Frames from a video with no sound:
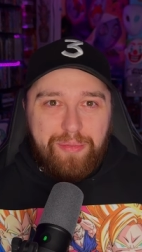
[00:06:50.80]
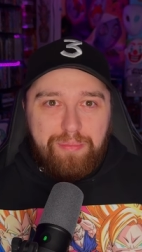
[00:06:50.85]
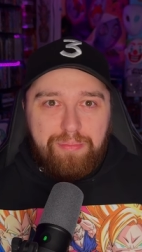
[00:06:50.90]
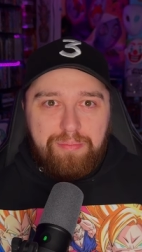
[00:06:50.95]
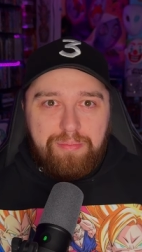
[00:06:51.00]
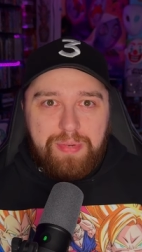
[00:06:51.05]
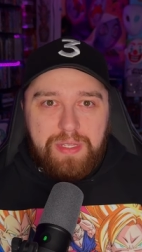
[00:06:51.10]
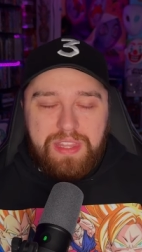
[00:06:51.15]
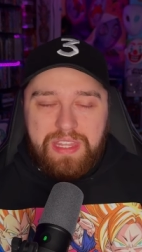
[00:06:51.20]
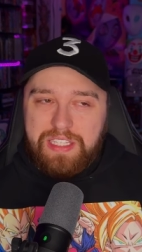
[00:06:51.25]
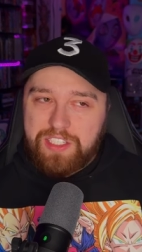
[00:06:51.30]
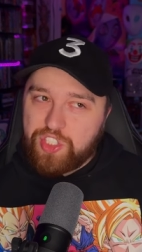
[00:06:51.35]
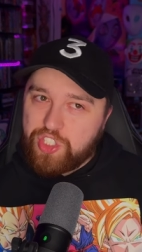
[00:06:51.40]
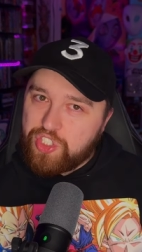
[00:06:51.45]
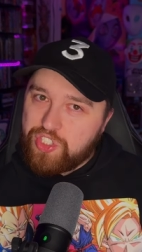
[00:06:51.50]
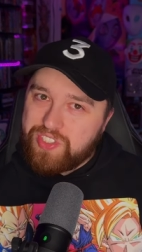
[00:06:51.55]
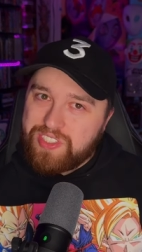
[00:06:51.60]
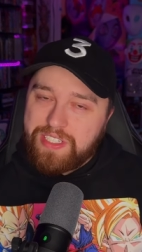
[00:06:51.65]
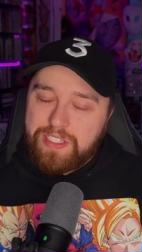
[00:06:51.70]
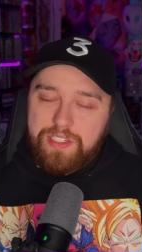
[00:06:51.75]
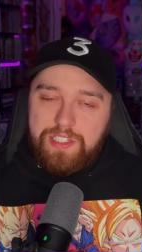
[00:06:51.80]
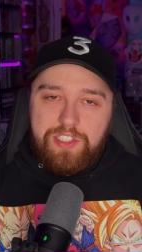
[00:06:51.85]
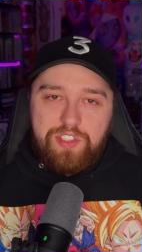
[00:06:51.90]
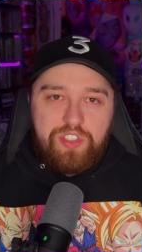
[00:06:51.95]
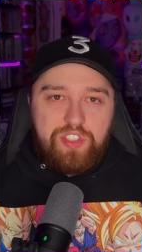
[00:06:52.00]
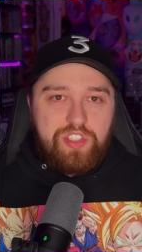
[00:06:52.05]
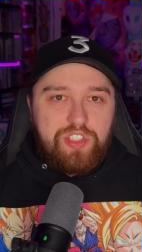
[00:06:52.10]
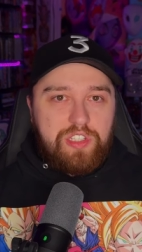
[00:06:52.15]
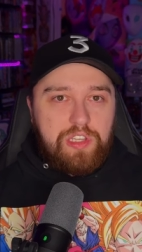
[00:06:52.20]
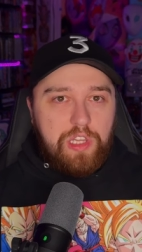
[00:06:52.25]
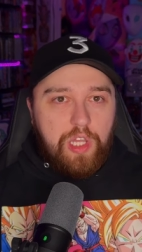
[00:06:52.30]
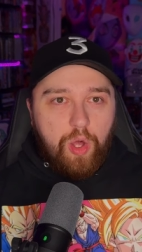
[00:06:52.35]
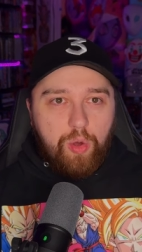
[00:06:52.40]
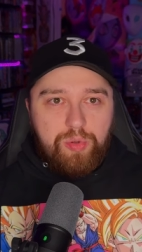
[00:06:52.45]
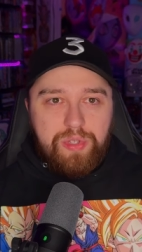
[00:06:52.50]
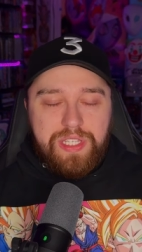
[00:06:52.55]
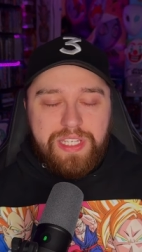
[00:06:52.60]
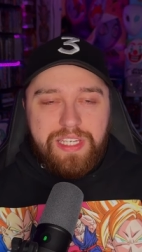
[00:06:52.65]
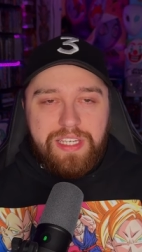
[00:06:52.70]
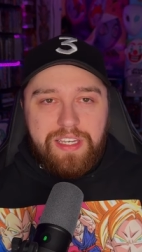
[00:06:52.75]
But this series
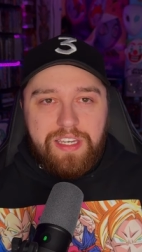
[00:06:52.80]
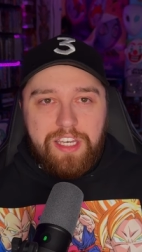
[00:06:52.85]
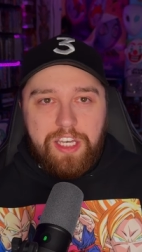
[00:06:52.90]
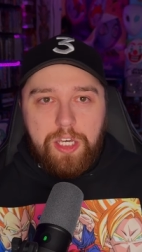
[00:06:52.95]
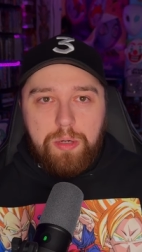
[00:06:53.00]
slowly